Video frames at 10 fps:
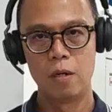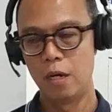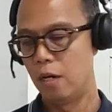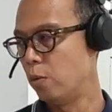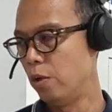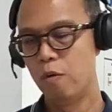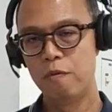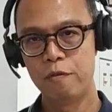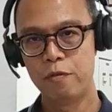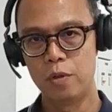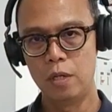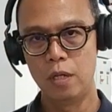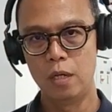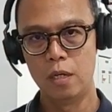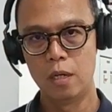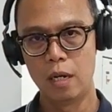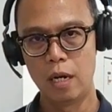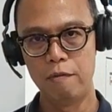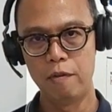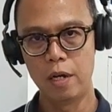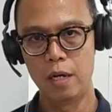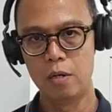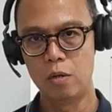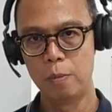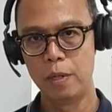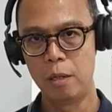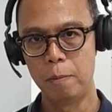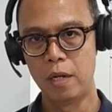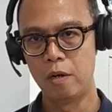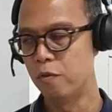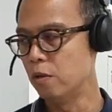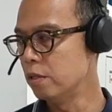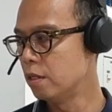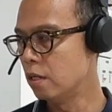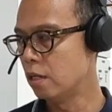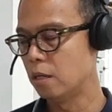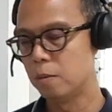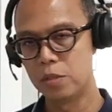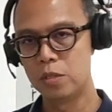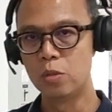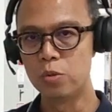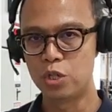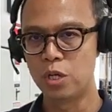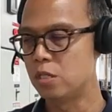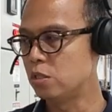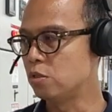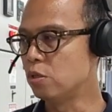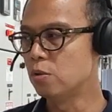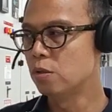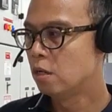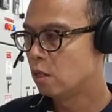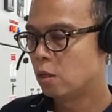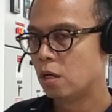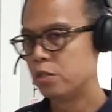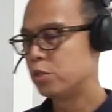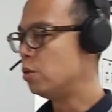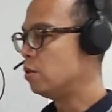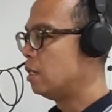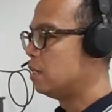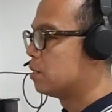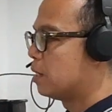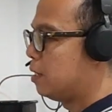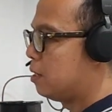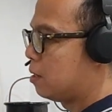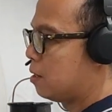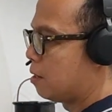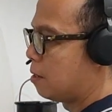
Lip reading: Okay, going over for the Lifeline automatic manifold. This is no stranger to you. I'll show you the insides.